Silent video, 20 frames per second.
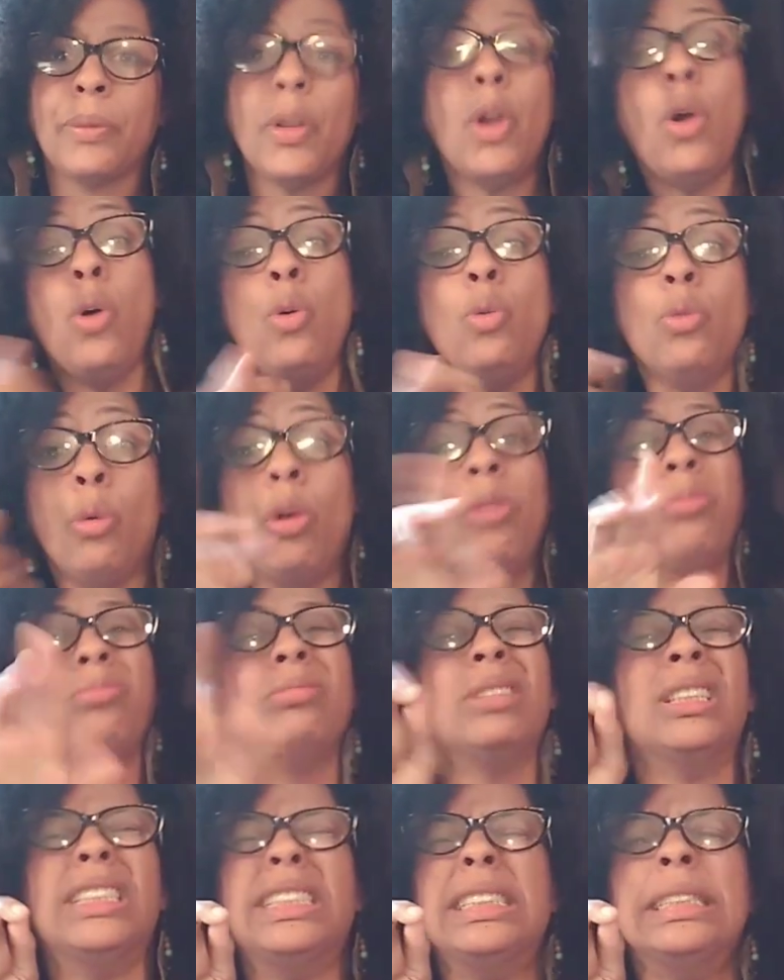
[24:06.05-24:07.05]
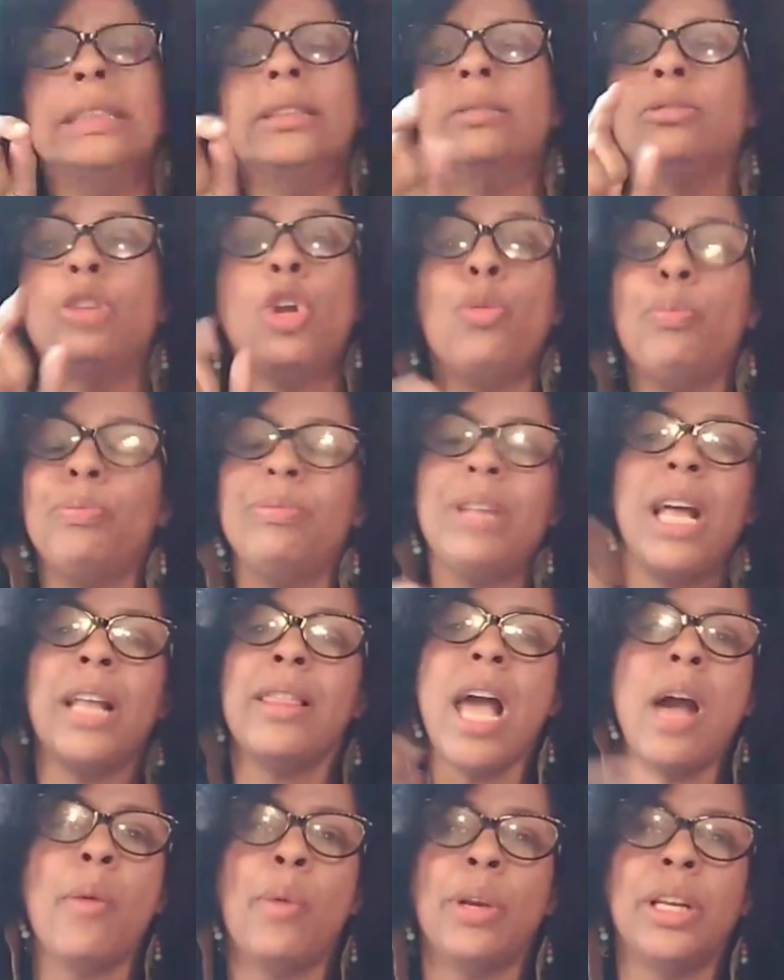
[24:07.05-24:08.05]
Oh, well, nope,
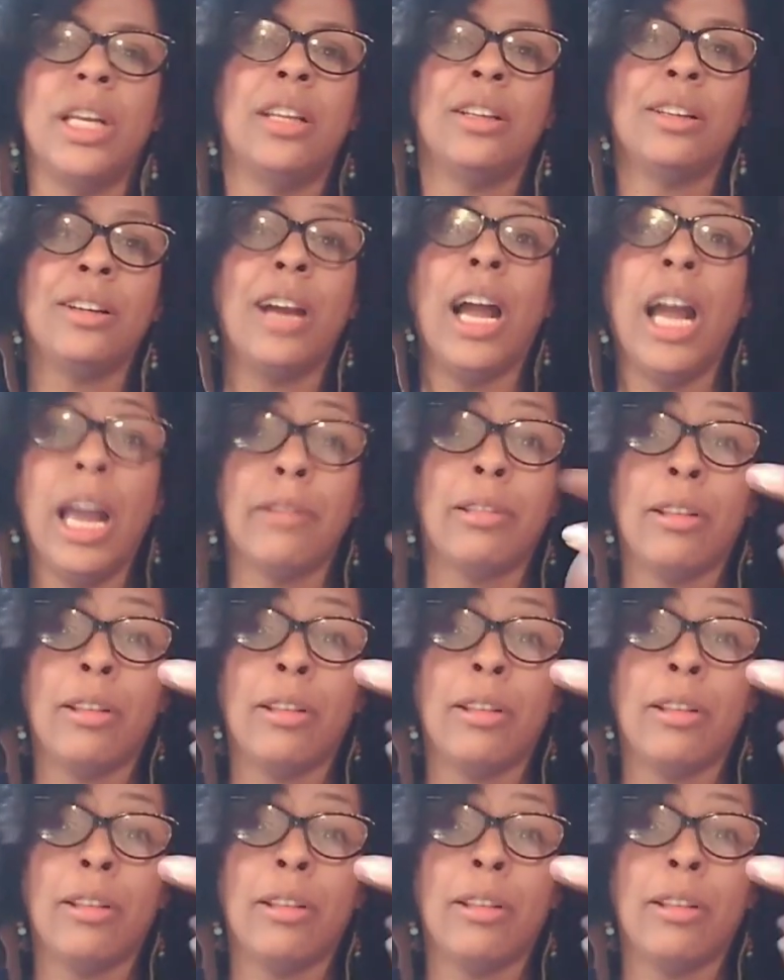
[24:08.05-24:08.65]
not that one either.